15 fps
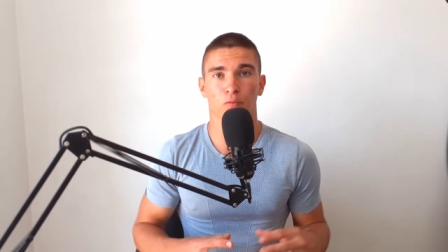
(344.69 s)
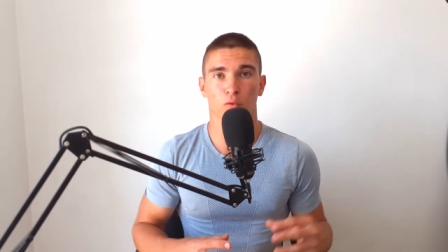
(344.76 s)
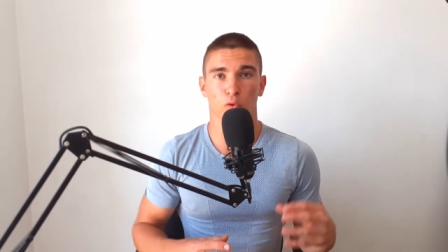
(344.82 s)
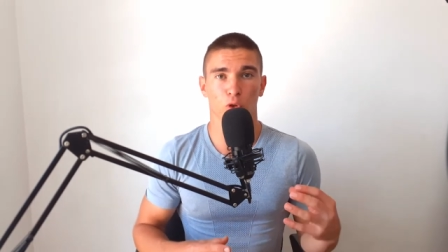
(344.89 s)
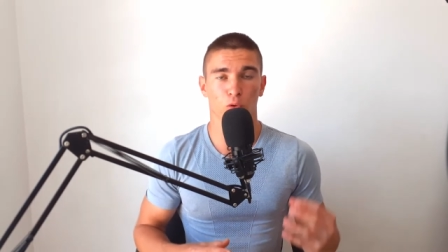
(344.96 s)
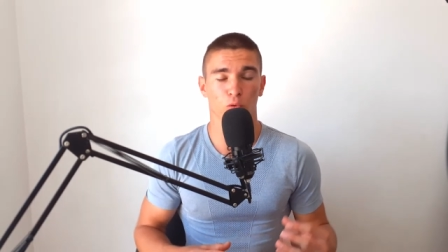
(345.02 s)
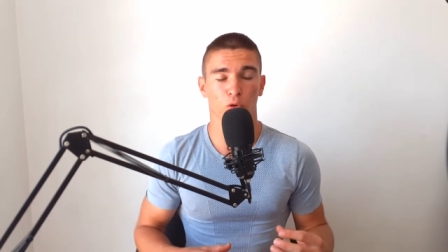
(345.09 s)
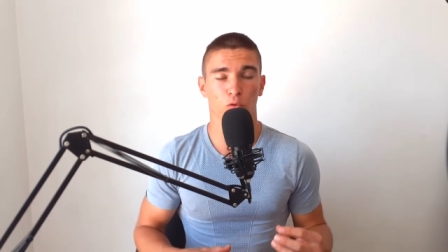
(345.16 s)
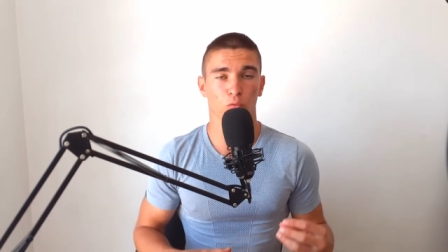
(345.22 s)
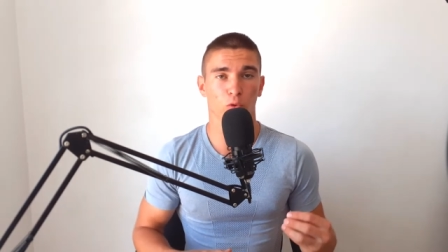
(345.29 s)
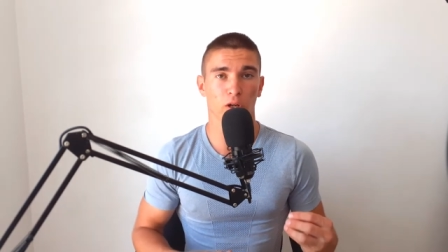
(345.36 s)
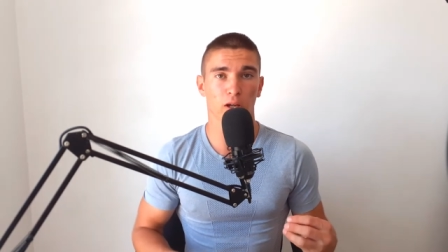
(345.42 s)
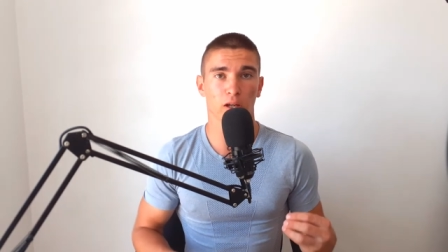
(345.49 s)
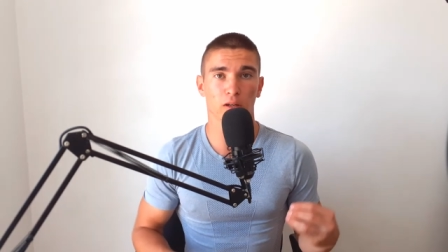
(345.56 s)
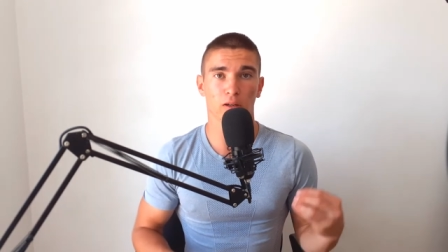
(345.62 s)
with your own
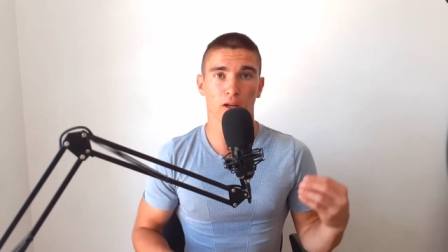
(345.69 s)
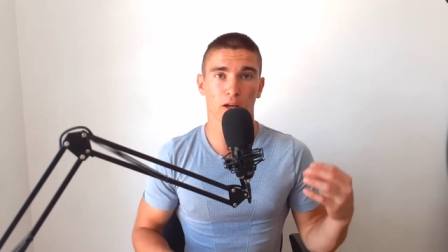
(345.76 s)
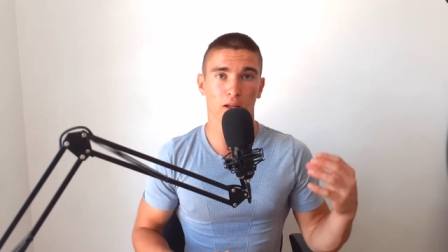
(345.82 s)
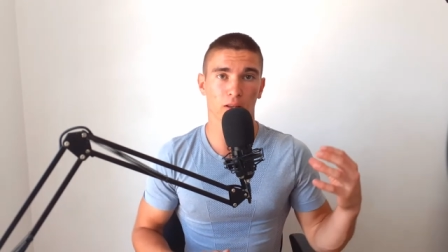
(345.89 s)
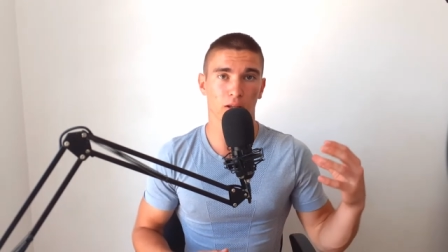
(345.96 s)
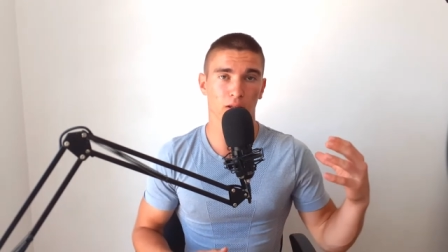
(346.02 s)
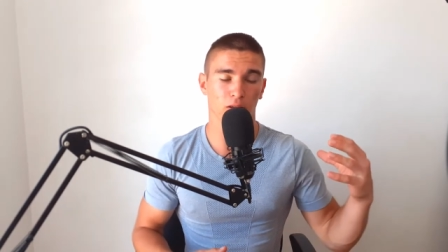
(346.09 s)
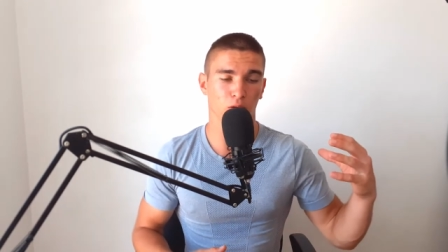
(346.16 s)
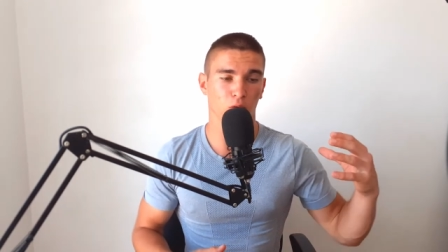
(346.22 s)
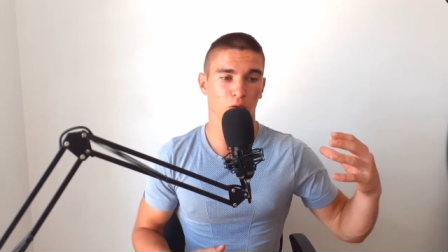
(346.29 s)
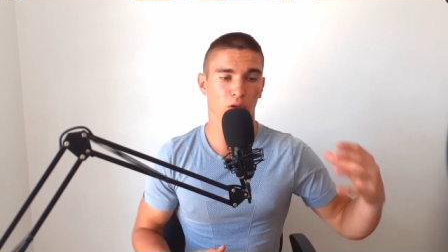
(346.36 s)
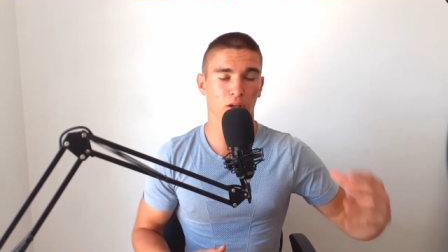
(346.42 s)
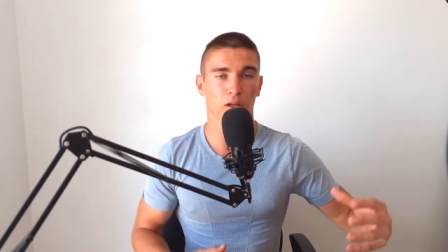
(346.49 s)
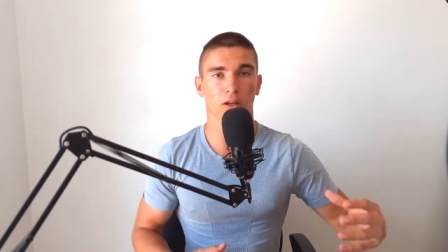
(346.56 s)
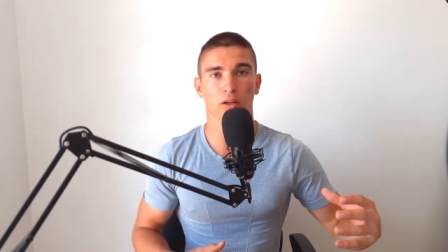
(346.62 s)
brain, and that you
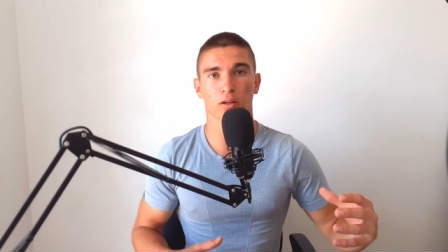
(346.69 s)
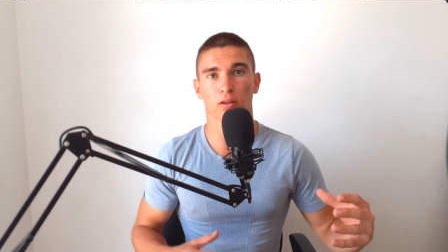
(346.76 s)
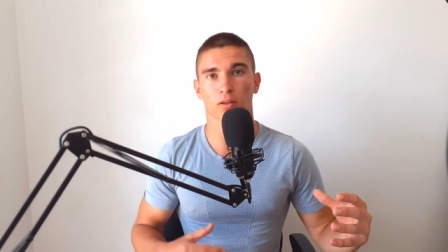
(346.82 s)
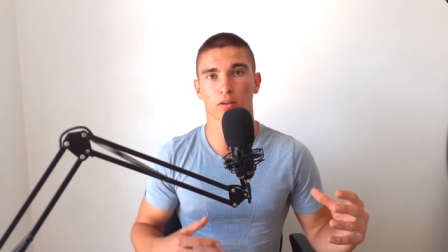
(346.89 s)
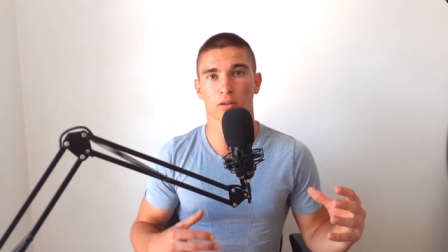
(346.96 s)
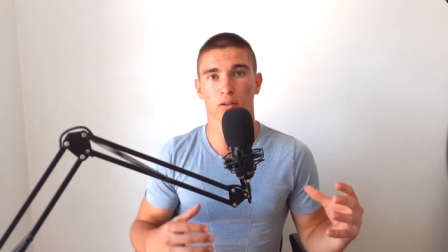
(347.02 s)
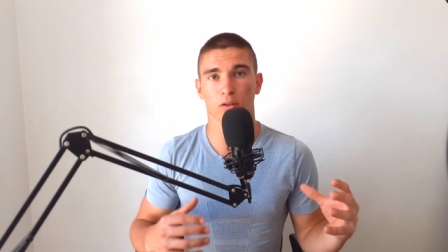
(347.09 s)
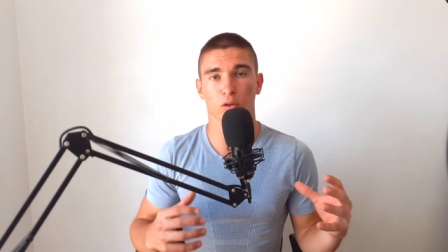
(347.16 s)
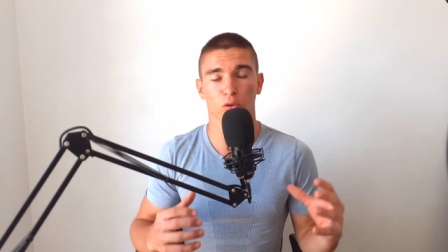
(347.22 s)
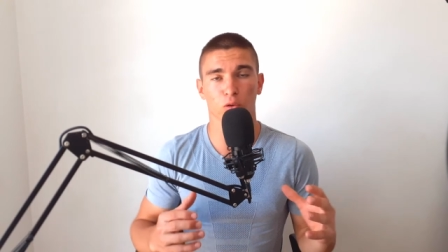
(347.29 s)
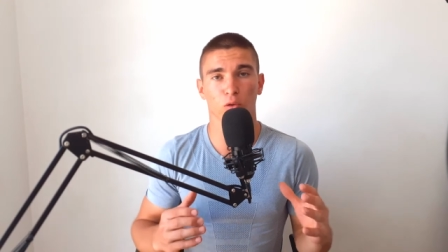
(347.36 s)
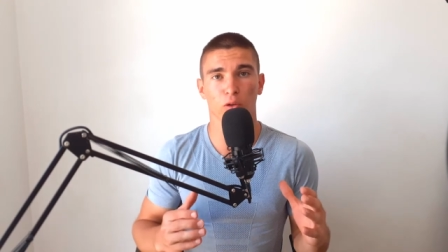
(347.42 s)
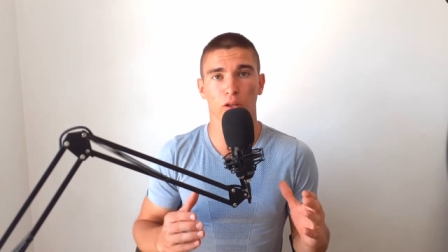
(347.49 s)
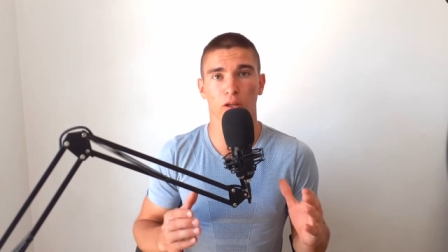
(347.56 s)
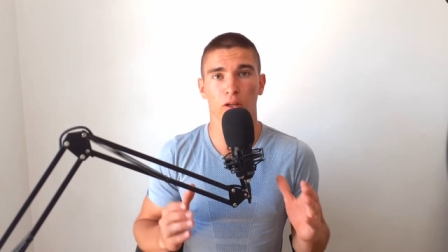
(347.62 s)
think
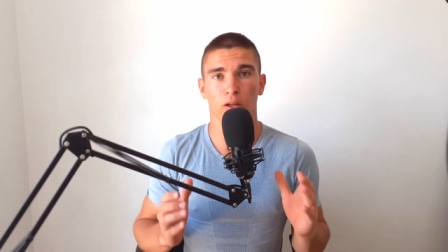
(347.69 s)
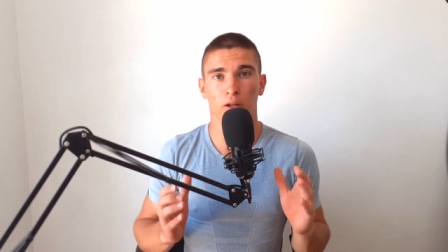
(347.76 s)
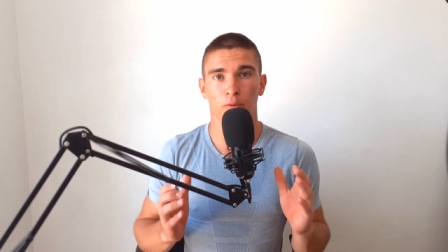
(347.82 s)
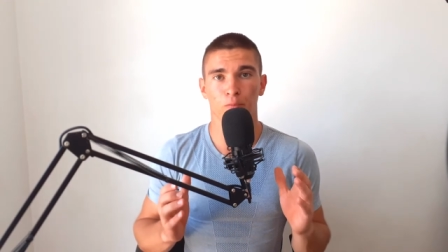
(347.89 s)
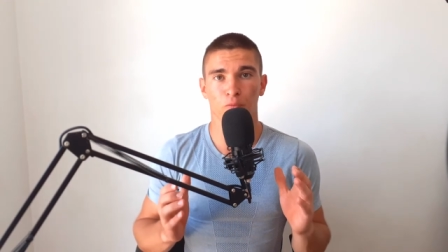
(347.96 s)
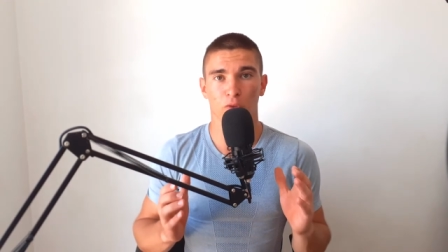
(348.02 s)
not only